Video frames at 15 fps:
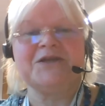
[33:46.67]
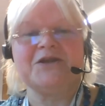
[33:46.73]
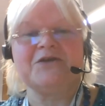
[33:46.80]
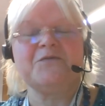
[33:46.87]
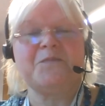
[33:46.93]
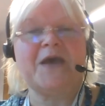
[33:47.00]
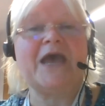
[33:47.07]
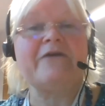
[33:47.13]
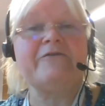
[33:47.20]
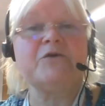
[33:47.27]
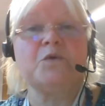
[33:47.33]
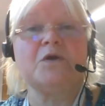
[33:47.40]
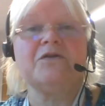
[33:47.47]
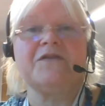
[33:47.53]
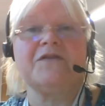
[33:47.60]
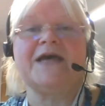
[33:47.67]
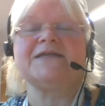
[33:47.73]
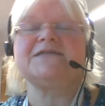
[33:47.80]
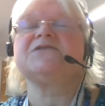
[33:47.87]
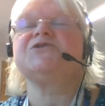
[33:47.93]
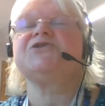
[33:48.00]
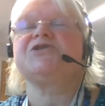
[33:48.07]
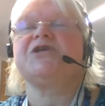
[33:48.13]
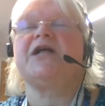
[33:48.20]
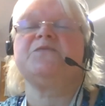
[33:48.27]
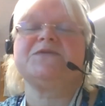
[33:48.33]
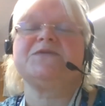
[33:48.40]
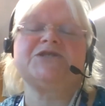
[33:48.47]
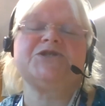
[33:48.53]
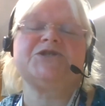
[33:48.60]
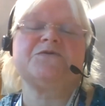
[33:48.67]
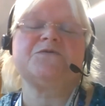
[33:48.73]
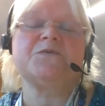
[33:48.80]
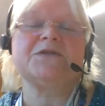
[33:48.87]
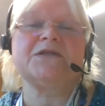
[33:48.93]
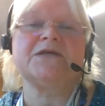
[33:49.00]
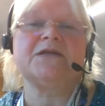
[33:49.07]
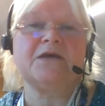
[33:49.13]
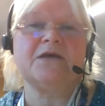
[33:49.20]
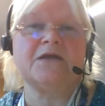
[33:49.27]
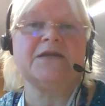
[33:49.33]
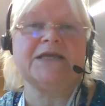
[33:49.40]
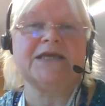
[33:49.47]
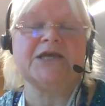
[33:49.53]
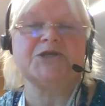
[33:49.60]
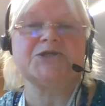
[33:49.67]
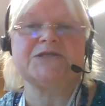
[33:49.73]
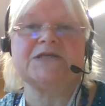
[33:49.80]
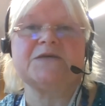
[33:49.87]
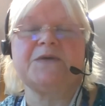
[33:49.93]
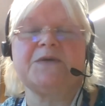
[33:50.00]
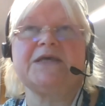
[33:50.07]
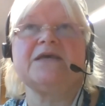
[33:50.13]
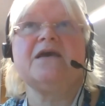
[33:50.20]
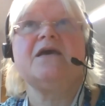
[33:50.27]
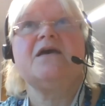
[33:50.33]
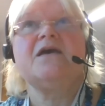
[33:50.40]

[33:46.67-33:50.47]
know, the parent won that, and the child was issued with an EHCP,